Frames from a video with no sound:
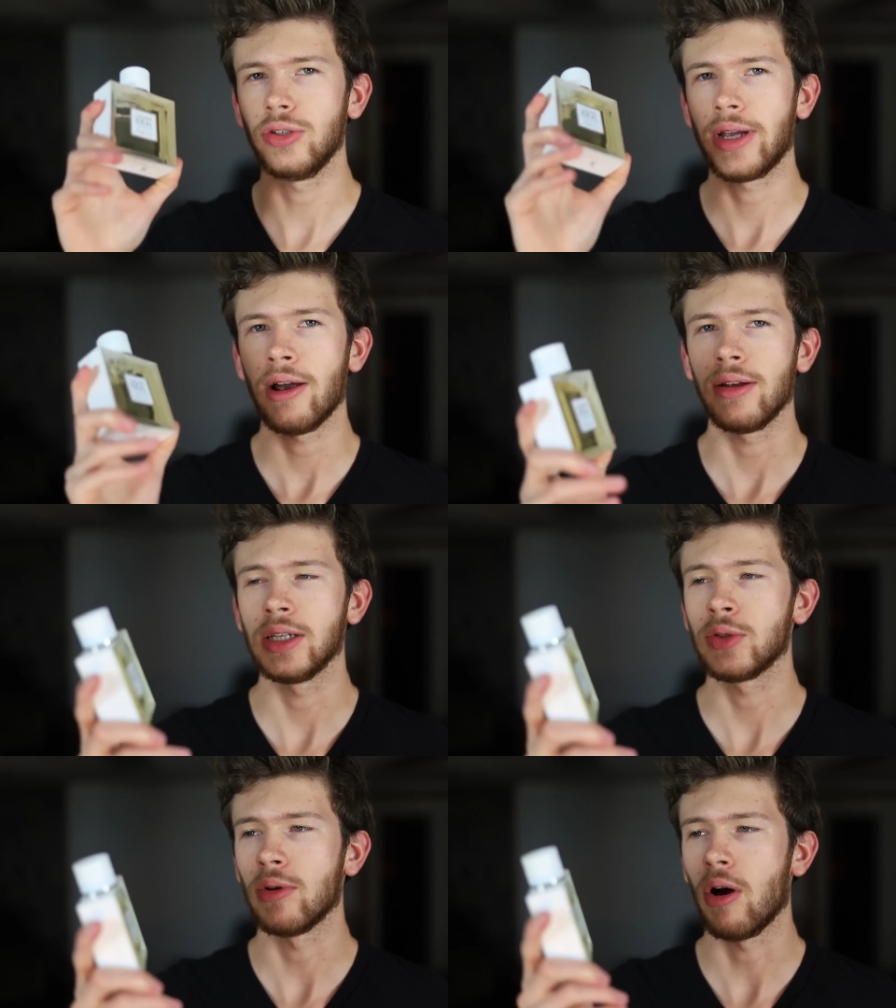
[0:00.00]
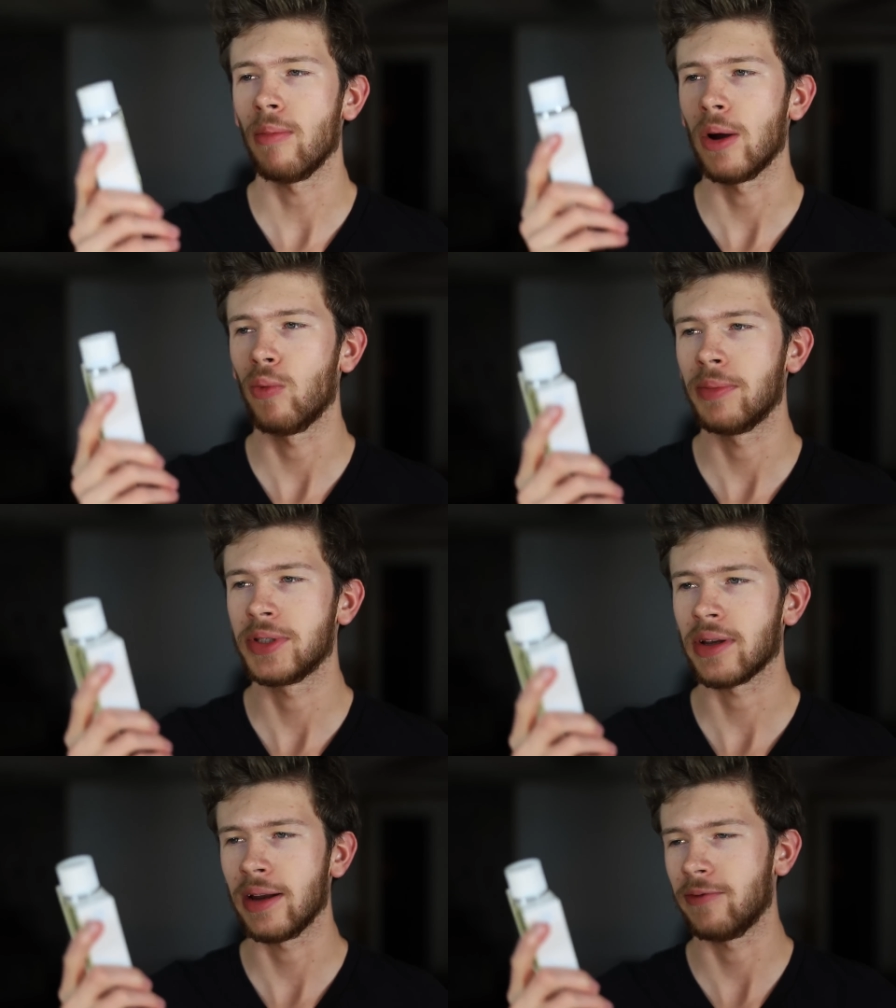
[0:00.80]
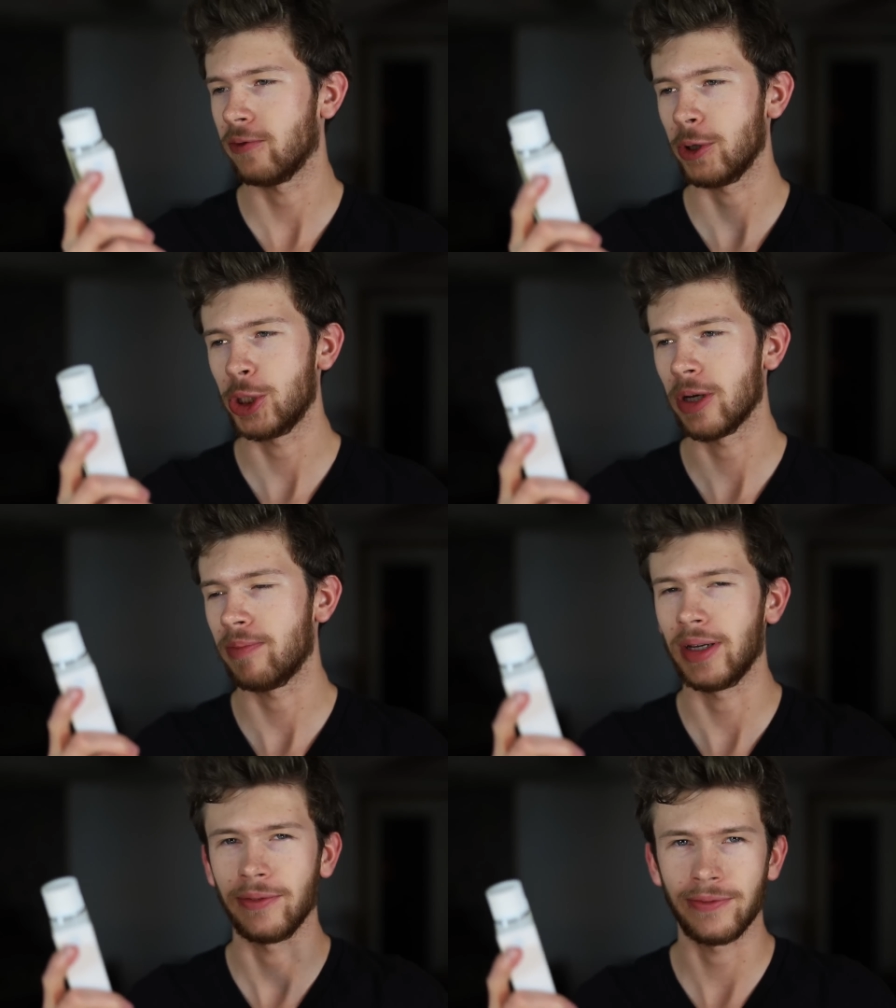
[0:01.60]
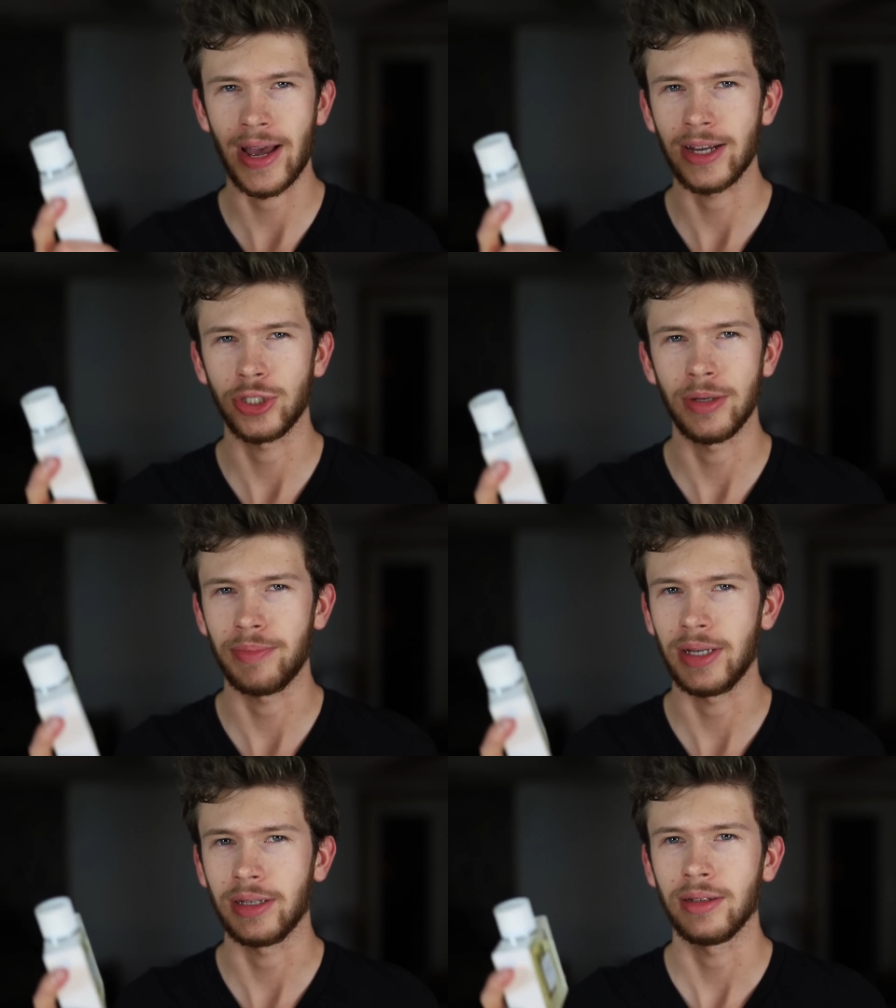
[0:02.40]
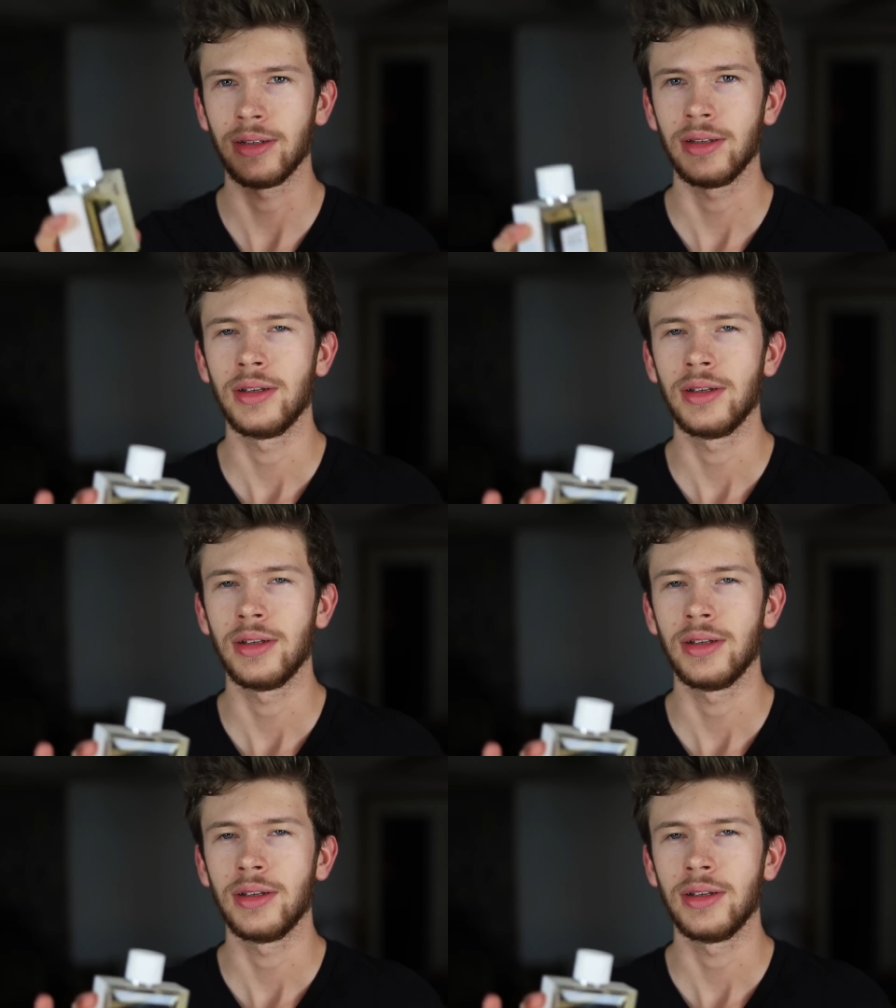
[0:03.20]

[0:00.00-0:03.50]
I do carry this one on my website, free shipping, fast shipping.